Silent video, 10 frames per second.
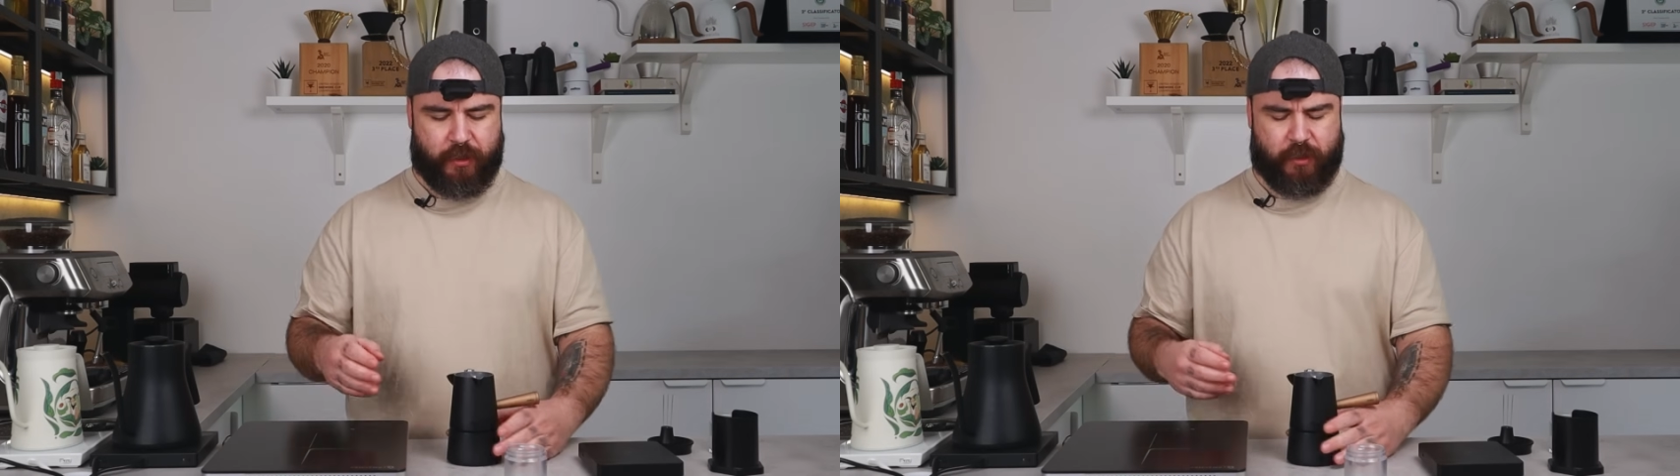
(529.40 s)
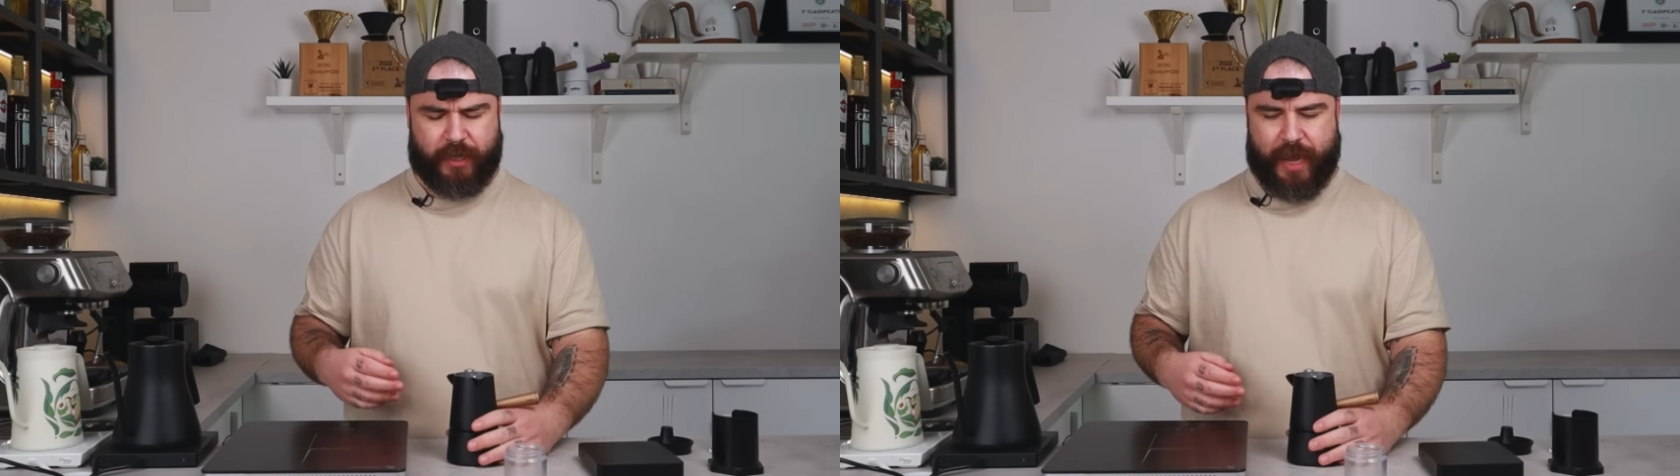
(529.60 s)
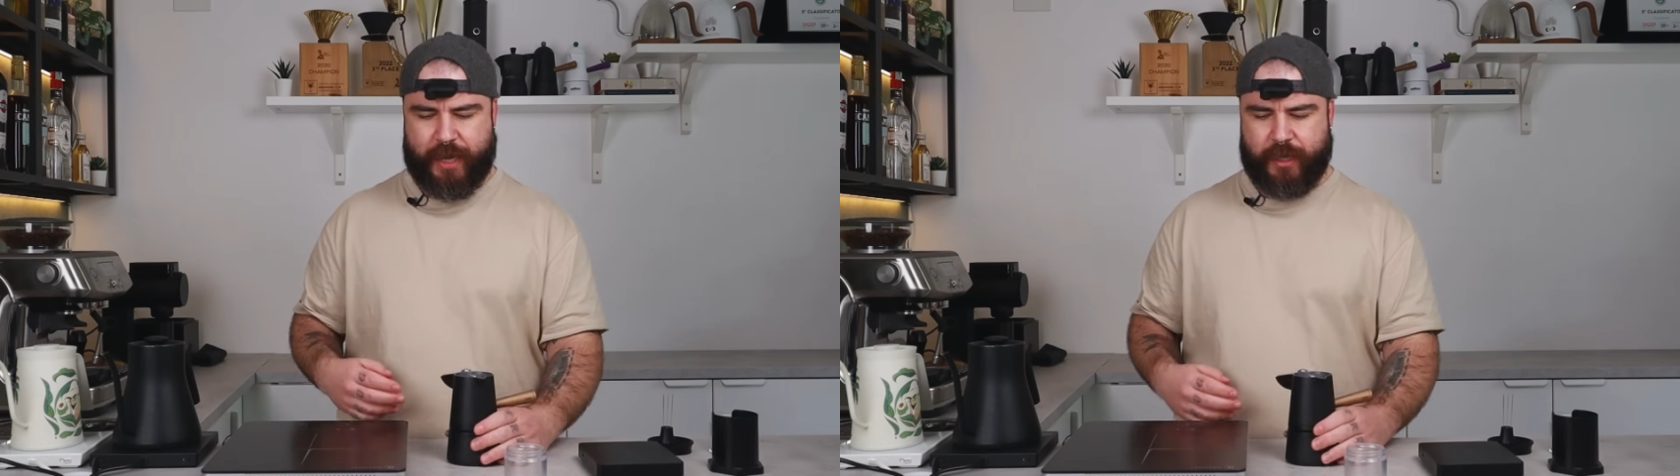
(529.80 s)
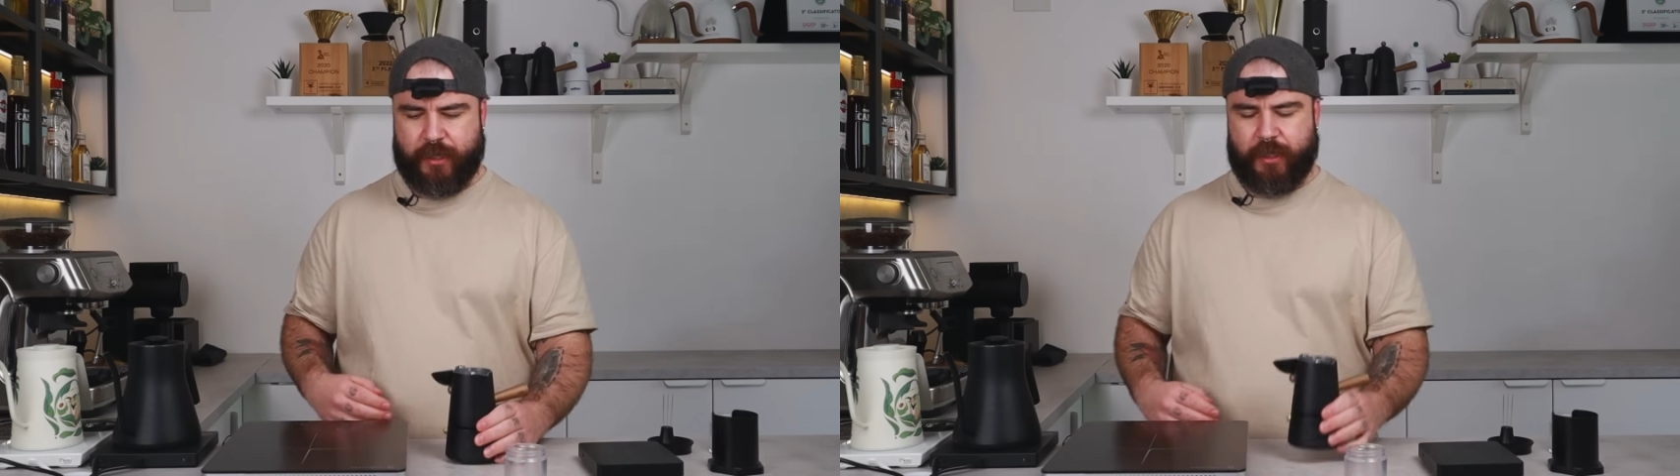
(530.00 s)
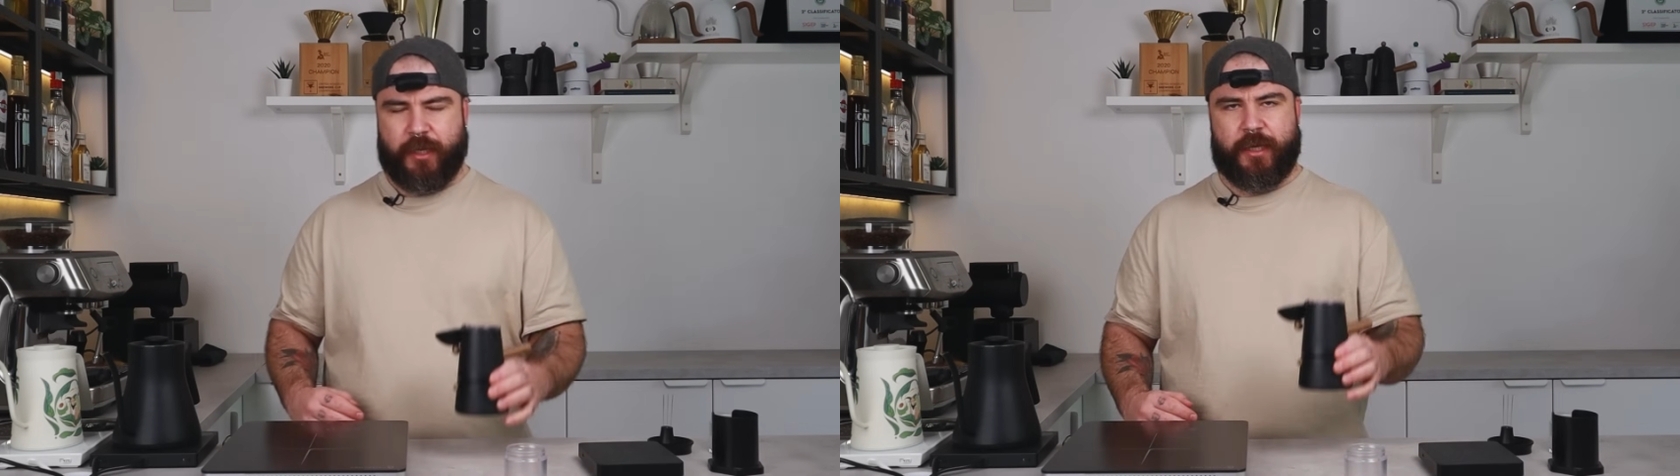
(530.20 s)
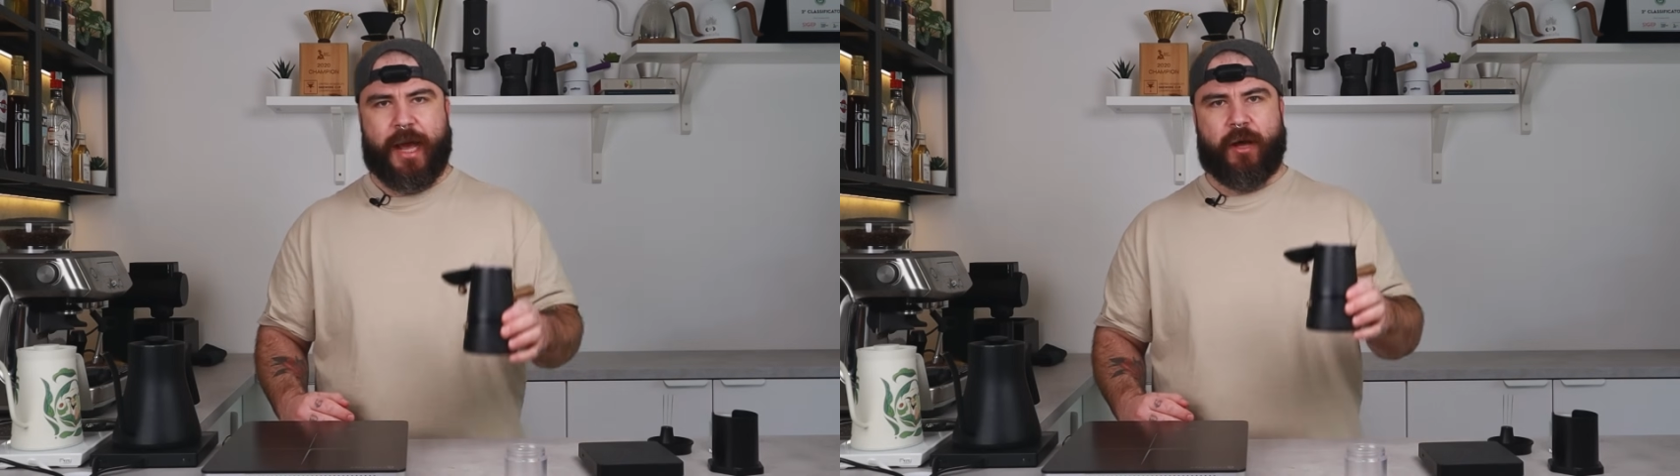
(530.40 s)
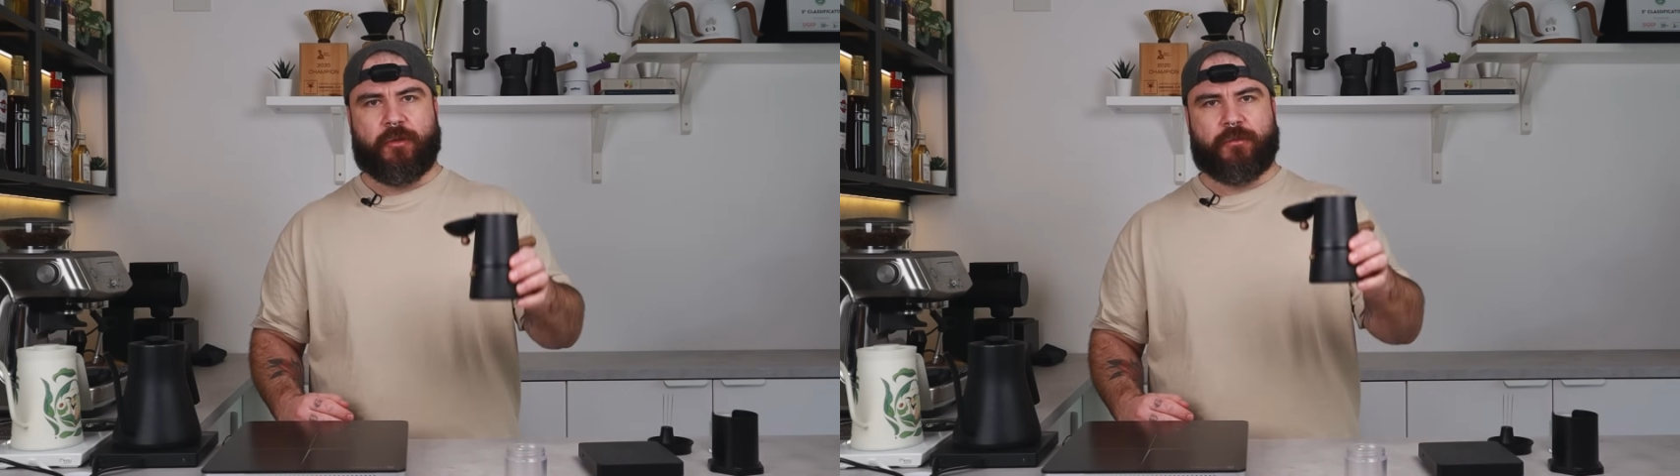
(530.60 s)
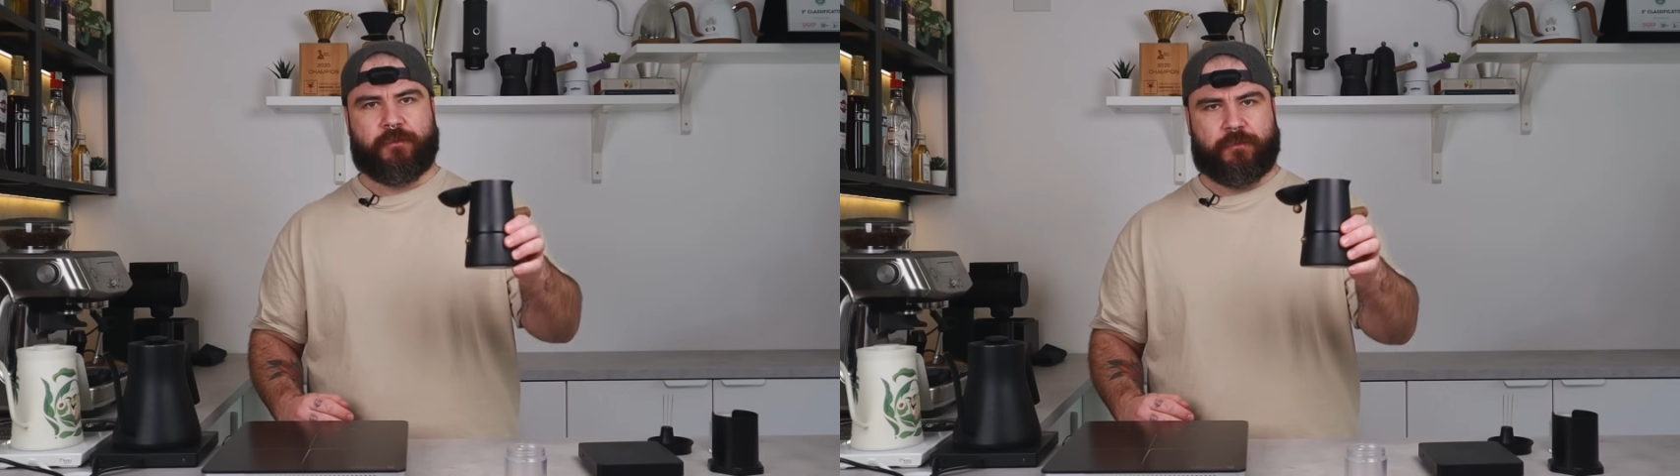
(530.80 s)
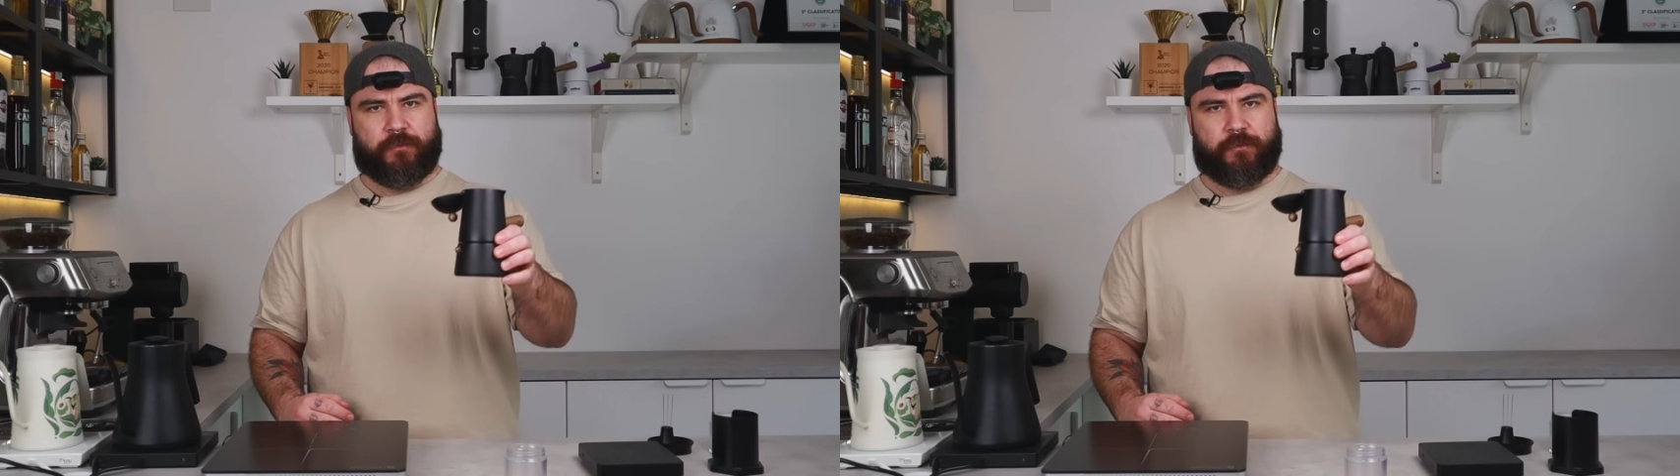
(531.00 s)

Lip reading: Okay, now